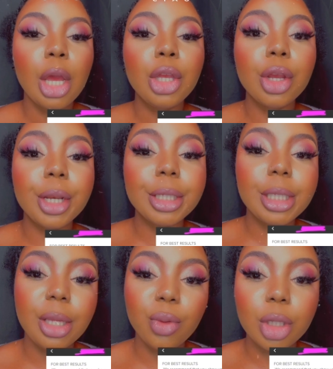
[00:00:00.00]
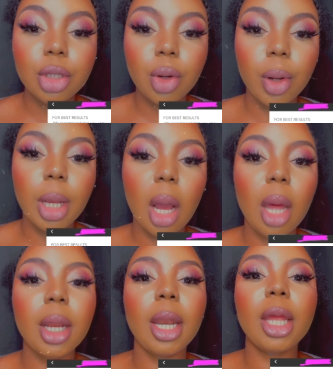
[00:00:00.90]
you're going to see what's going
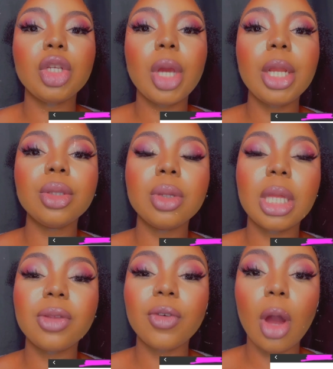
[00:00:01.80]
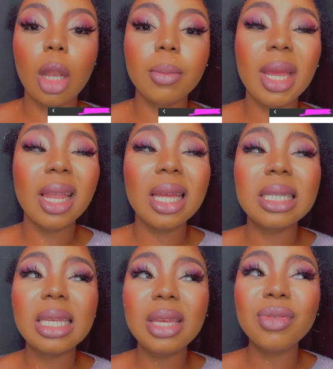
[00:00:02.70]
on and i try to do this for all of my
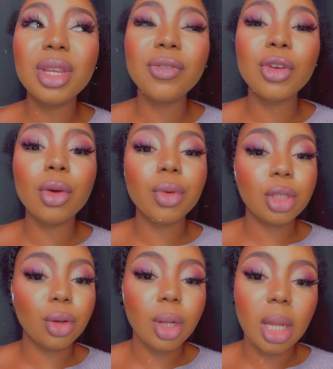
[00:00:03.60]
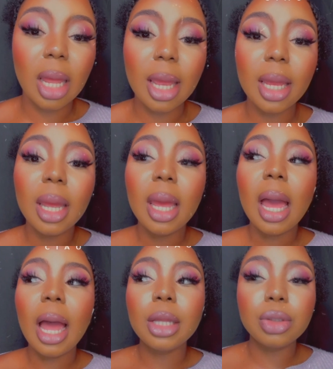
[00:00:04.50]
clients even if you're a returning client
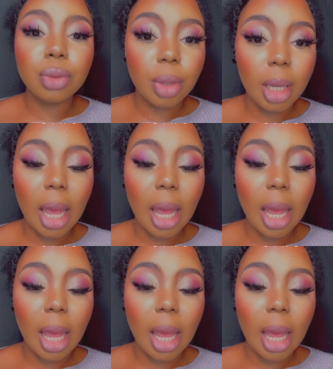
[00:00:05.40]
i do it